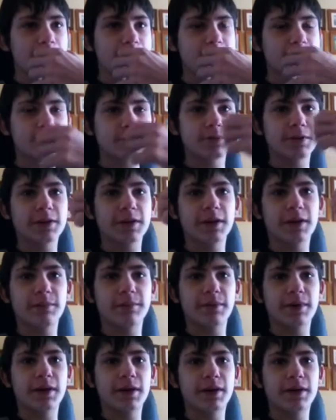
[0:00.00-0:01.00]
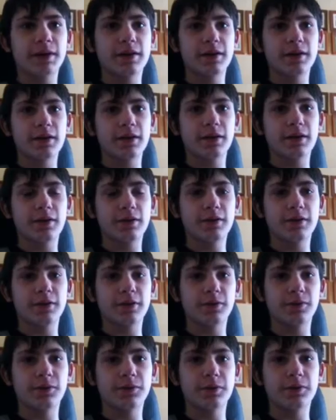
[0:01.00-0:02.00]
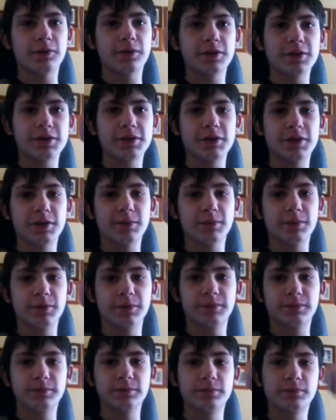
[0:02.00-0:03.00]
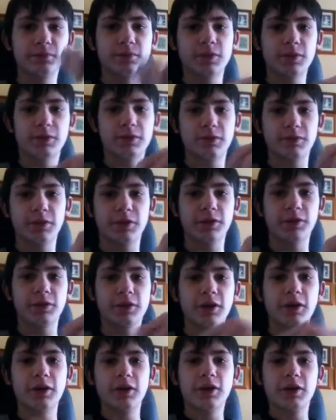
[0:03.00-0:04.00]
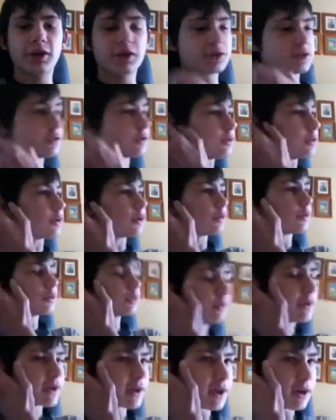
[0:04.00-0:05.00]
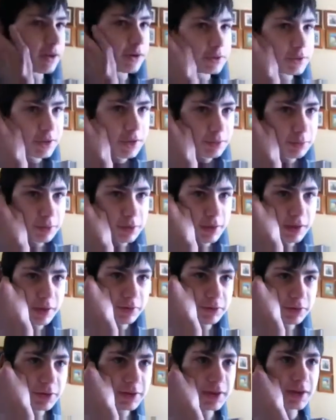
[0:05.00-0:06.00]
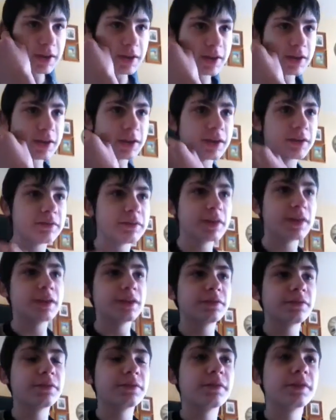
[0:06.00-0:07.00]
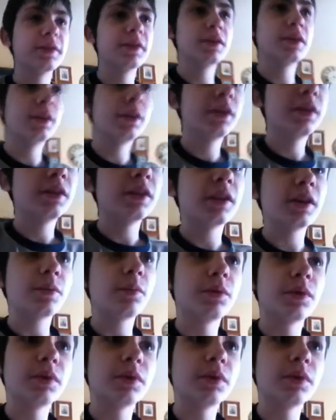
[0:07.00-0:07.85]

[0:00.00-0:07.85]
So when I get back, I'll call for Chris and then we'll do the vlog. So there will be a guaranteed one every day, even if like